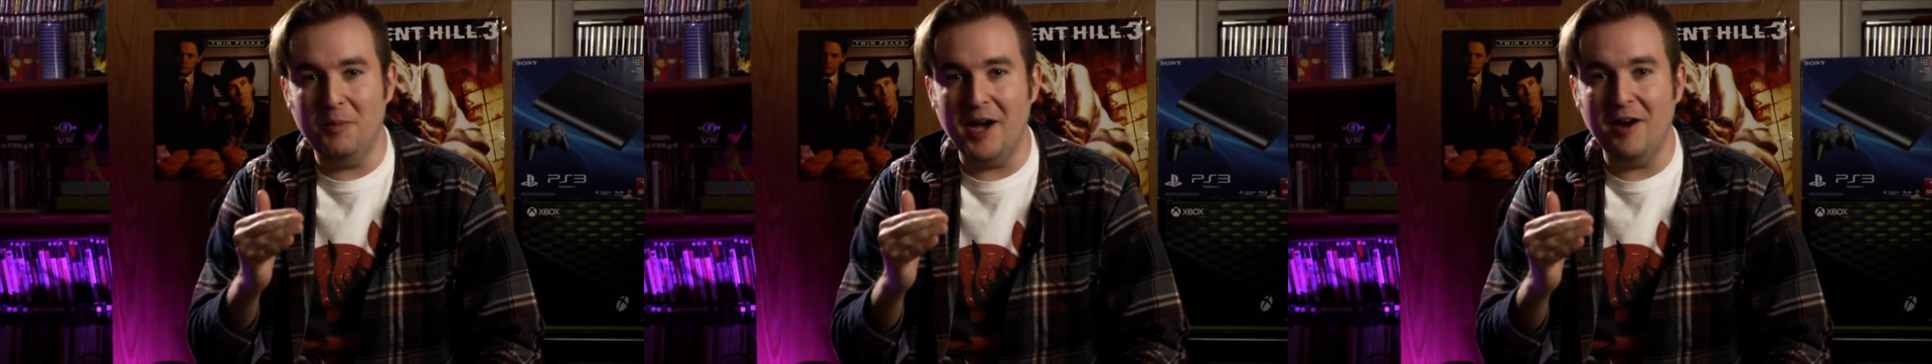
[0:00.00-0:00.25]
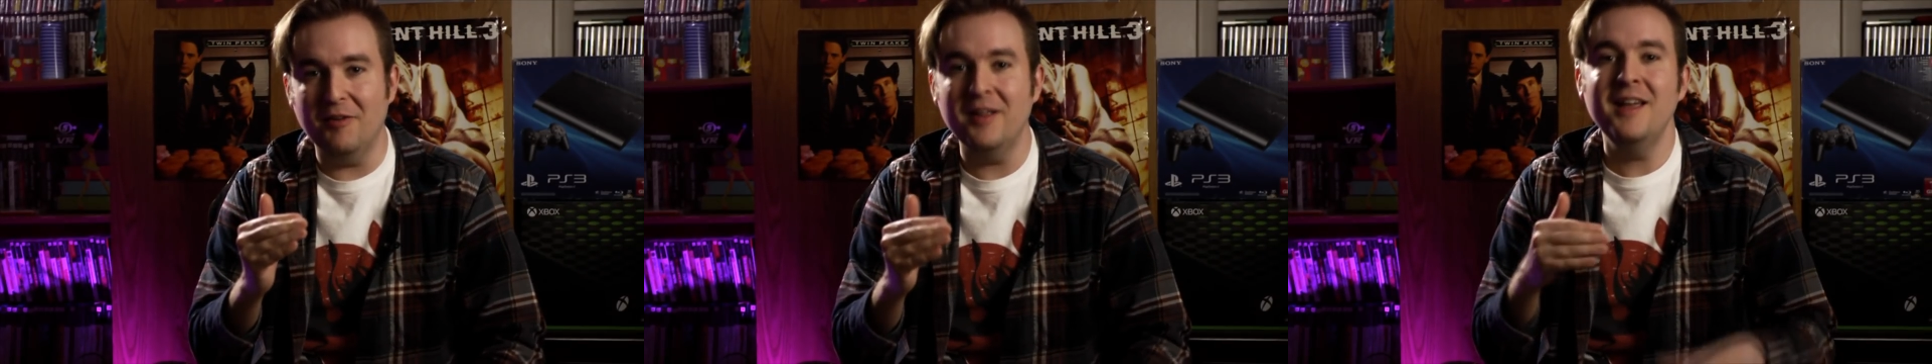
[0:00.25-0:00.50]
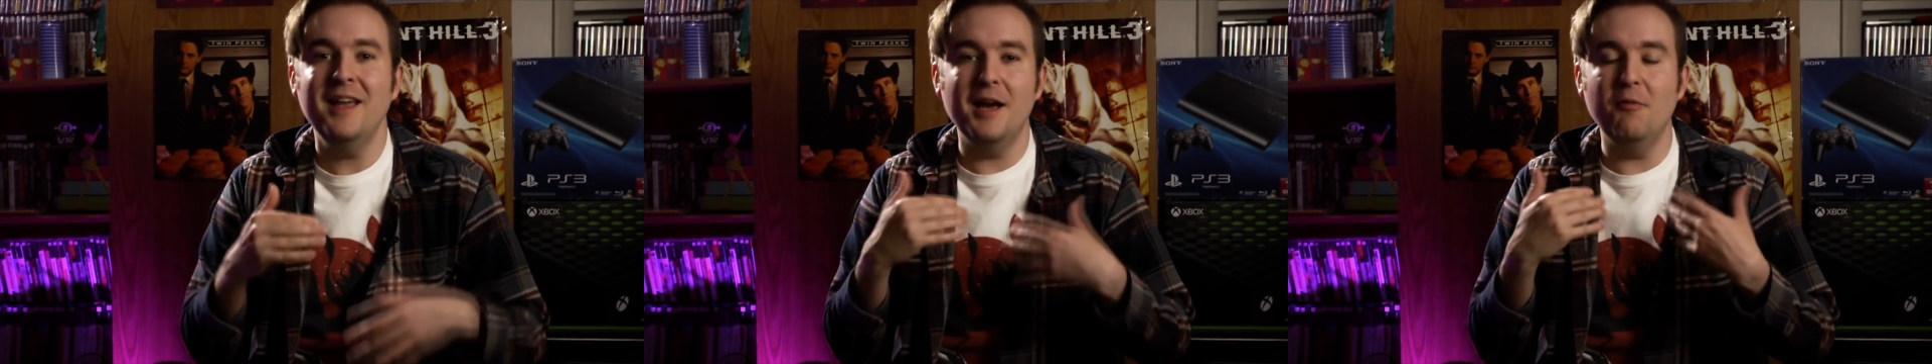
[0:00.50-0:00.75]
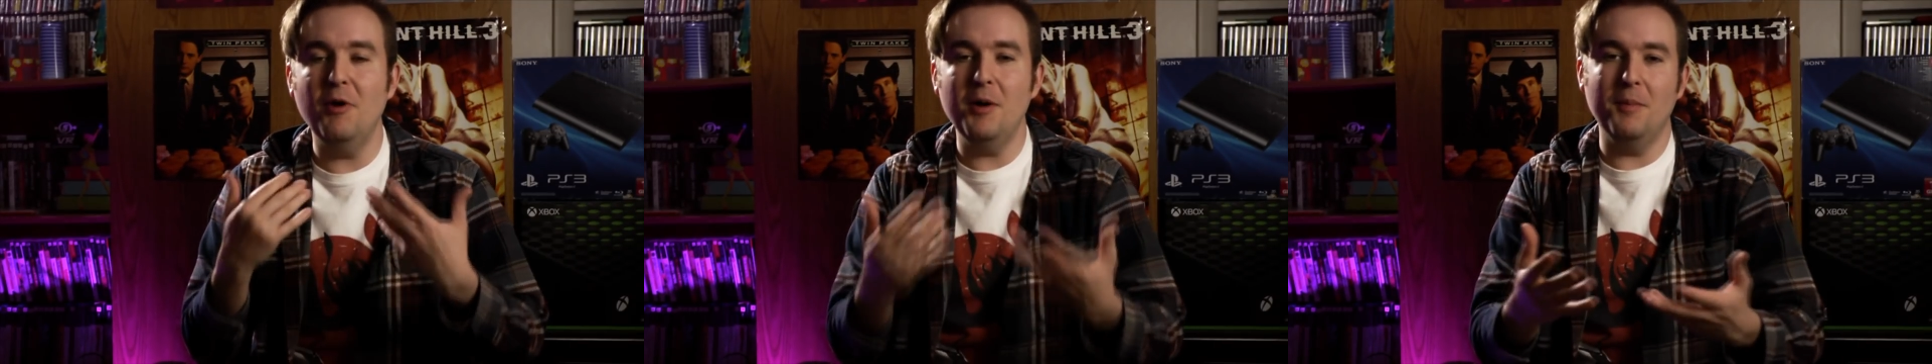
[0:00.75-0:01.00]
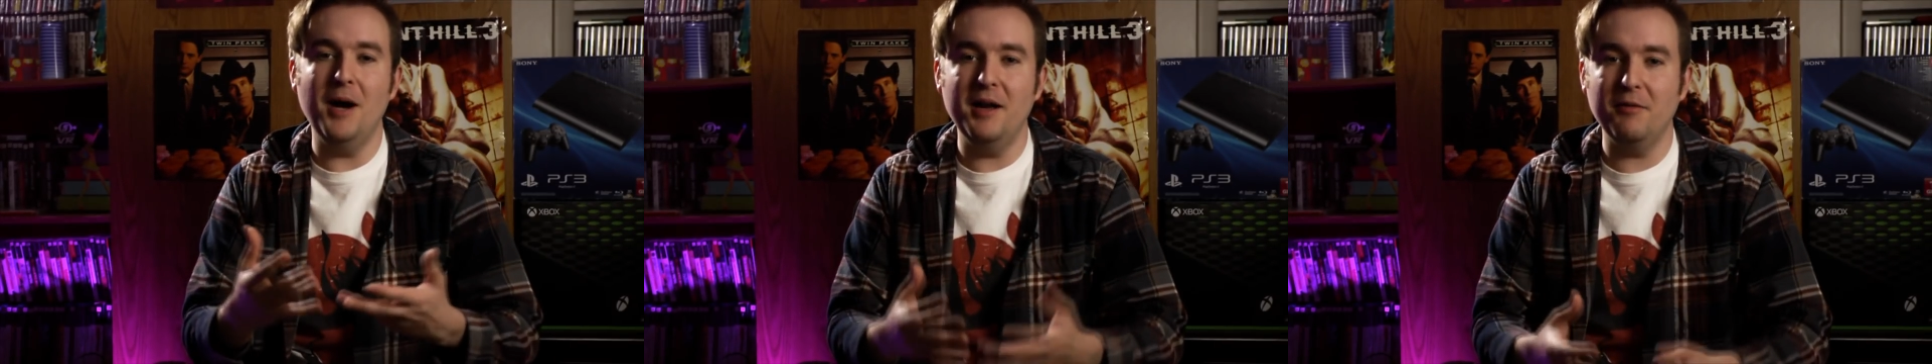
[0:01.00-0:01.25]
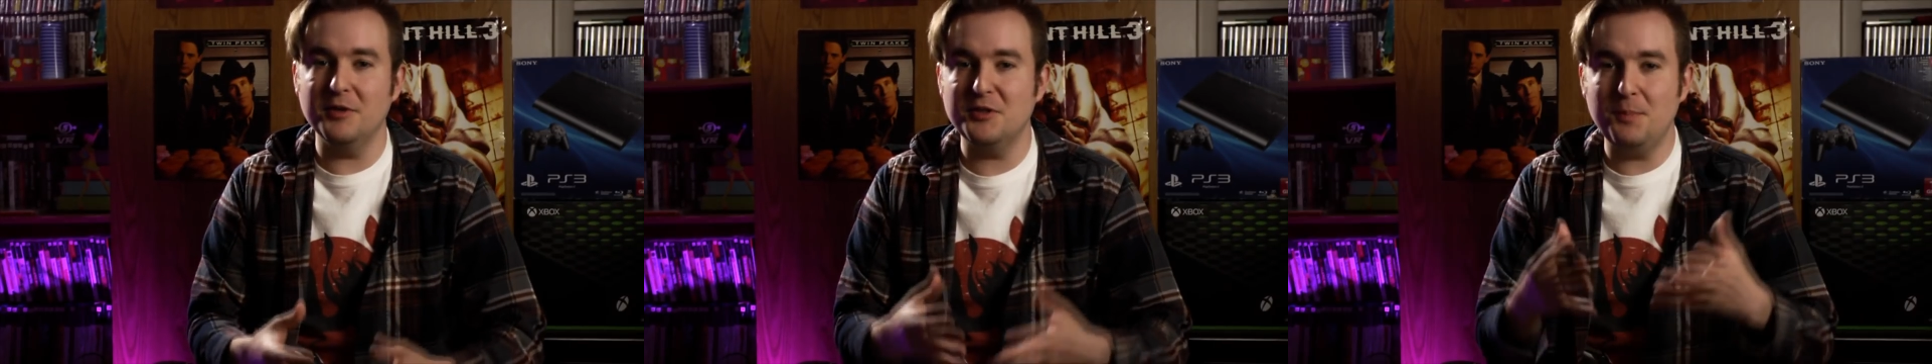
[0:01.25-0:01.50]
about and what my
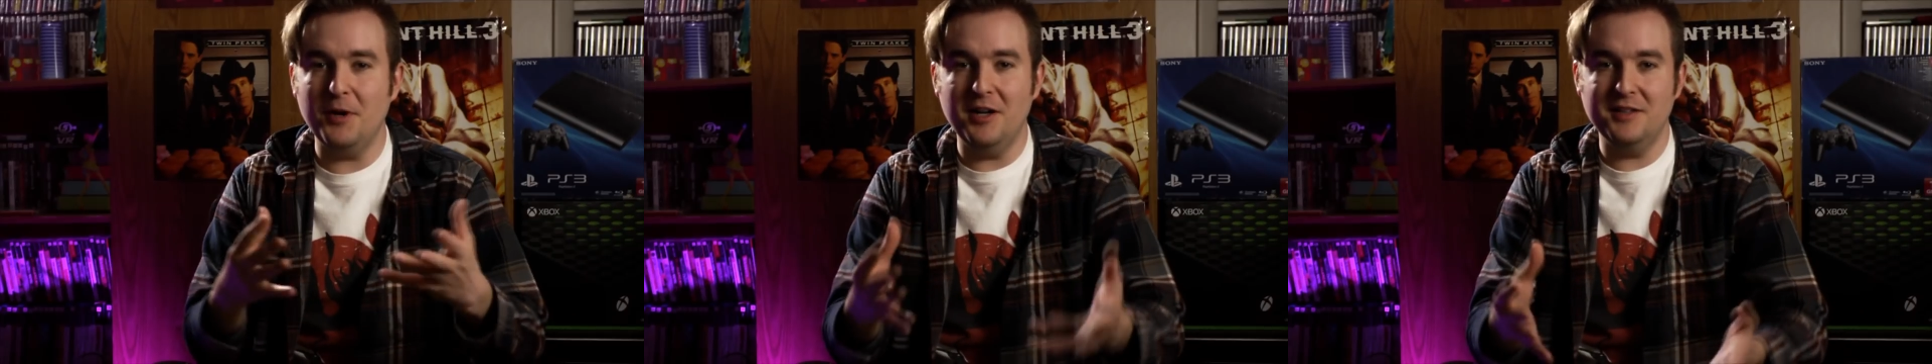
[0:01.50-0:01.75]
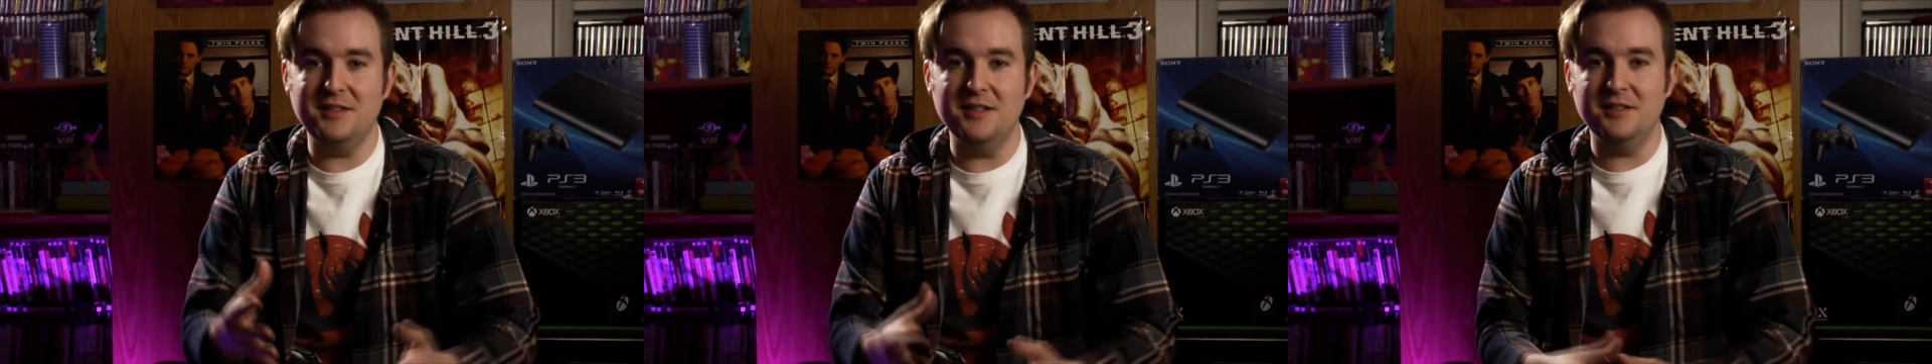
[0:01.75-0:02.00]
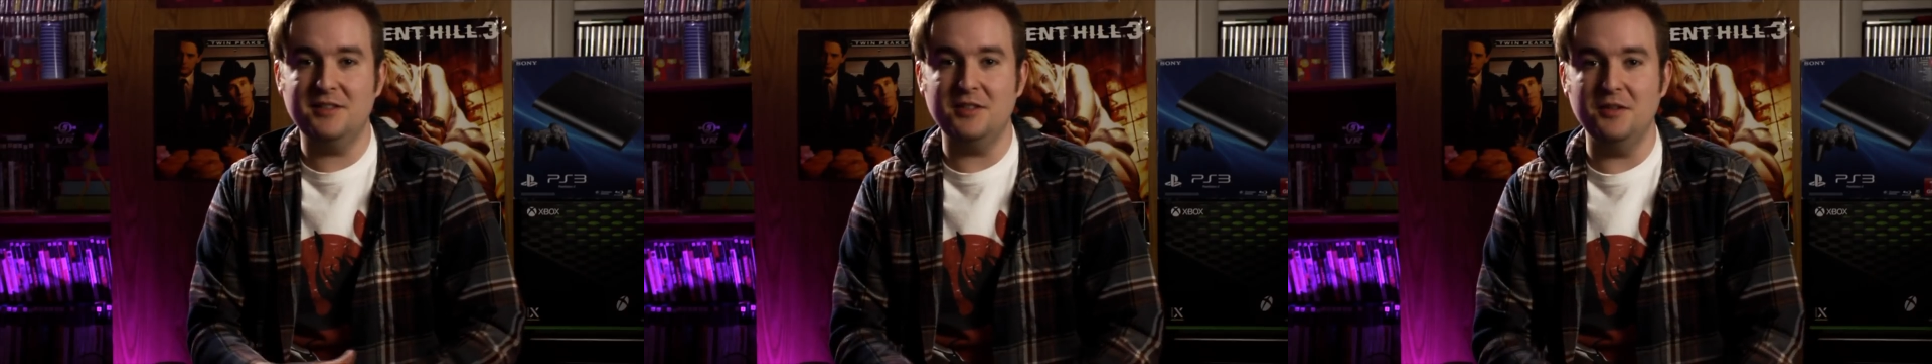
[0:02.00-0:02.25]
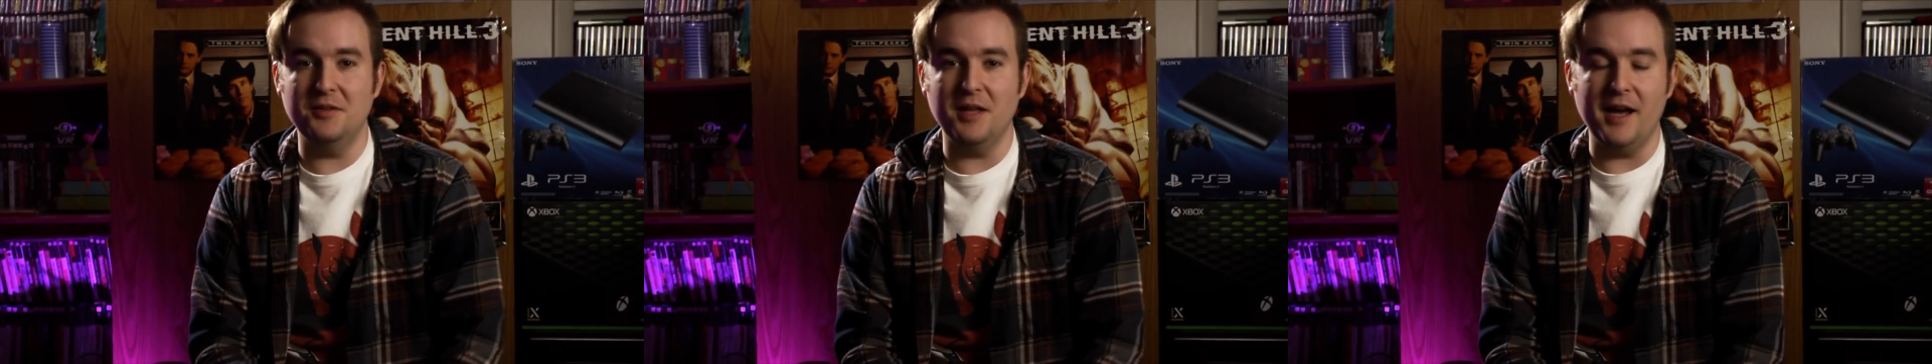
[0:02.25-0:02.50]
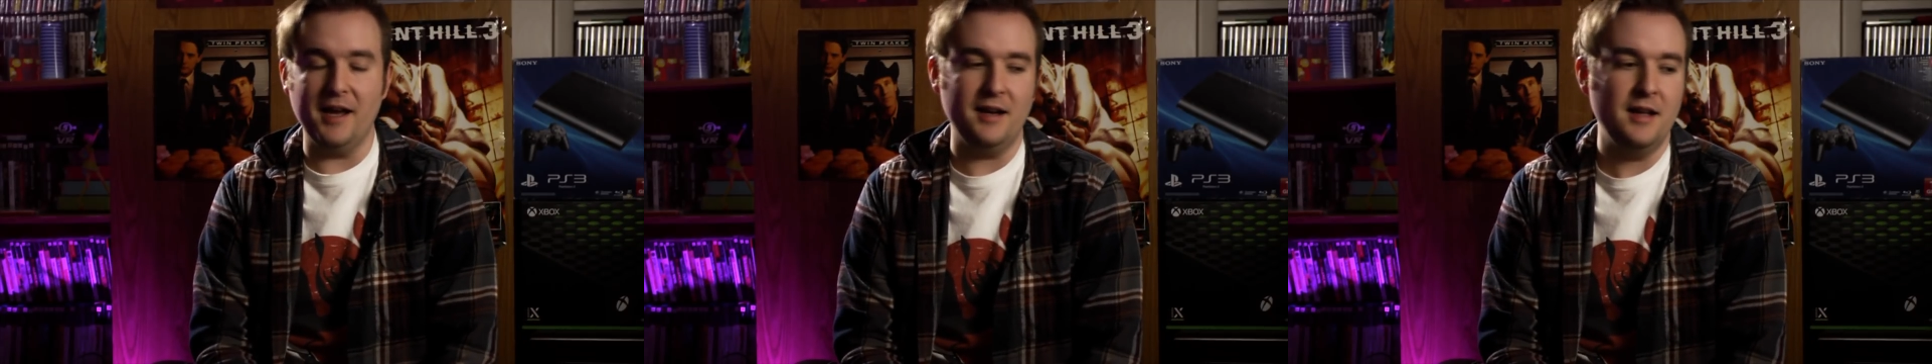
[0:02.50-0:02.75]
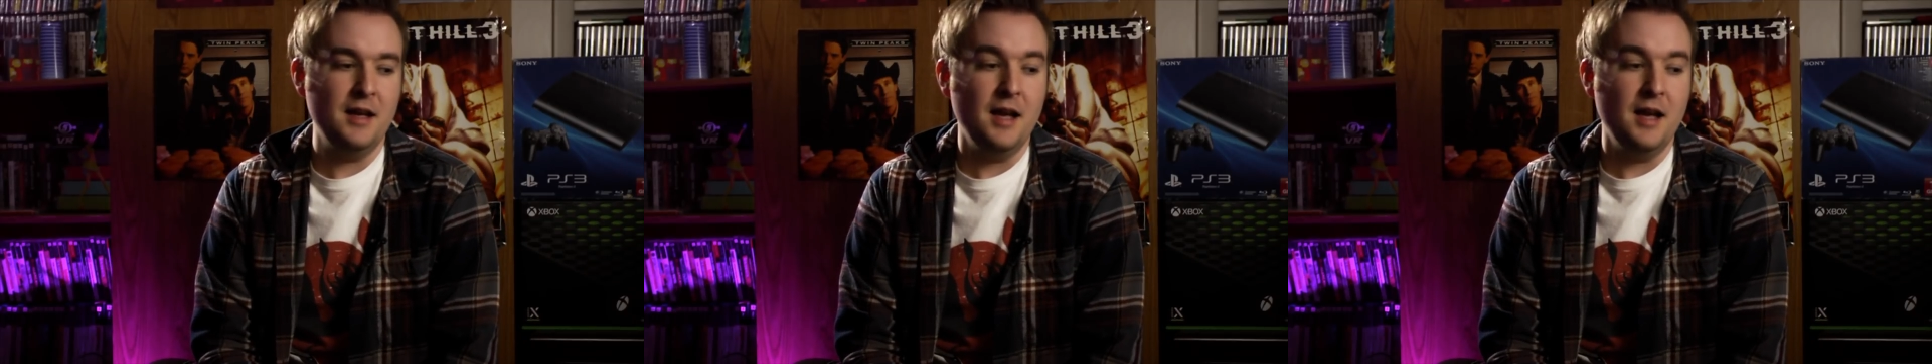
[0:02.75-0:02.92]
response is to that.